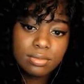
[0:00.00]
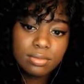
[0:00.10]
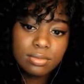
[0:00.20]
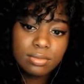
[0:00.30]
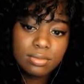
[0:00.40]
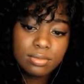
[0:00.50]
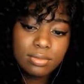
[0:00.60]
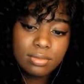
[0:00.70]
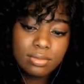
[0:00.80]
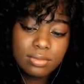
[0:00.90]

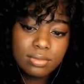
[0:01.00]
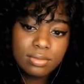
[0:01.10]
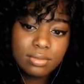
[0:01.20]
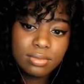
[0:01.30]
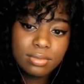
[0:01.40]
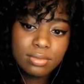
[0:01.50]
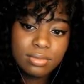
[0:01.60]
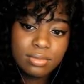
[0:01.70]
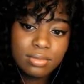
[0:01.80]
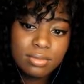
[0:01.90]

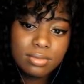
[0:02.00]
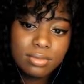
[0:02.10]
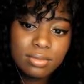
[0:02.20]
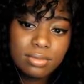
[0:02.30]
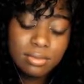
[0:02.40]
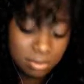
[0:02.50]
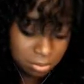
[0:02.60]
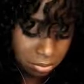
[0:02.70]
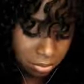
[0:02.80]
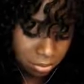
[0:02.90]

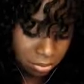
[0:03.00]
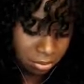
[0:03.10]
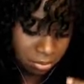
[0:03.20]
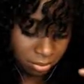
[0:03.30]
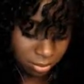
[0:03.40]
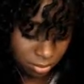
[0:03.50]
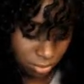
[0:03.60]
No words are spoken by the person on screen.